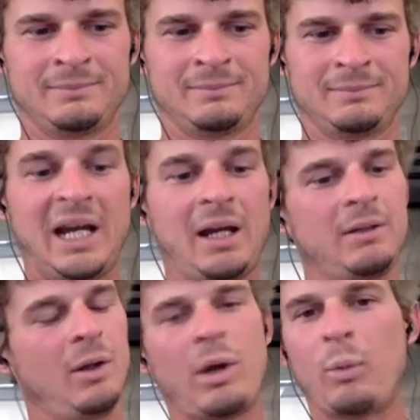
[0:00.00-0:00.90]
Yeah,
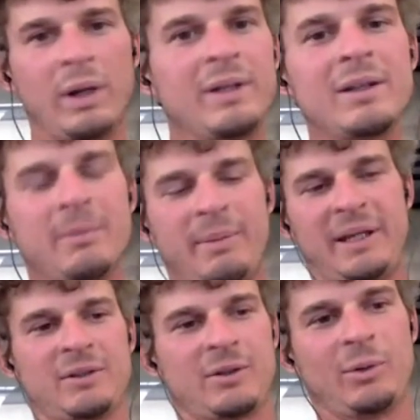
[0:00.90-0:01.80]
no, I went to the
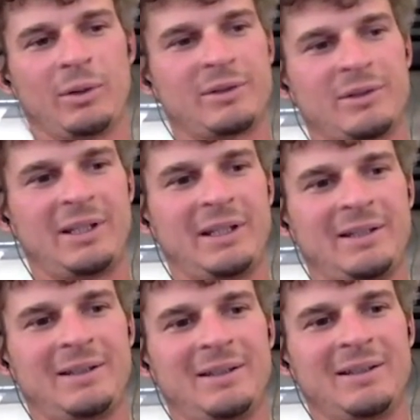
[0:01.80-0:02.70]
basic course,
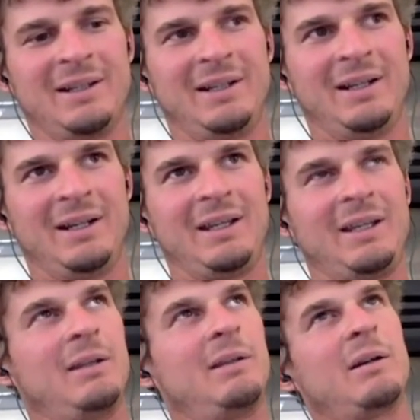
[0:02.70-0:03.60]
and
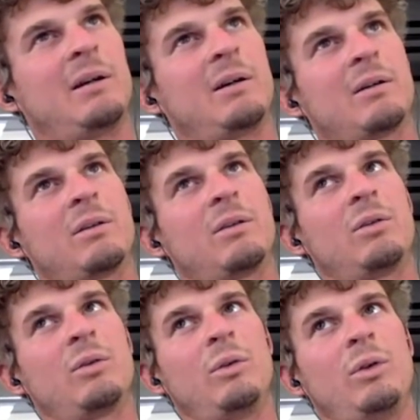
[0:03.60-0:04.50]
in
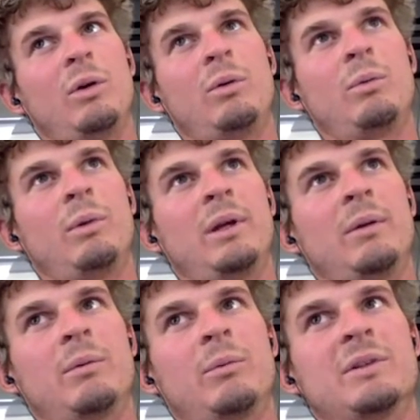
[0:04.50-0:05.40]

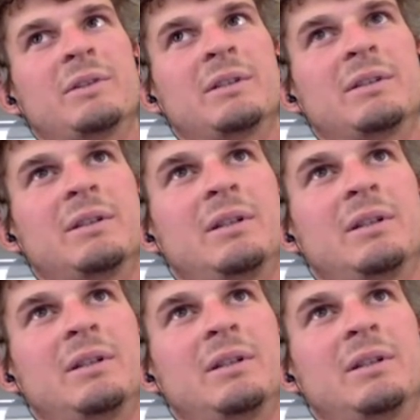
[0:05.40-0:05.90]
when was it?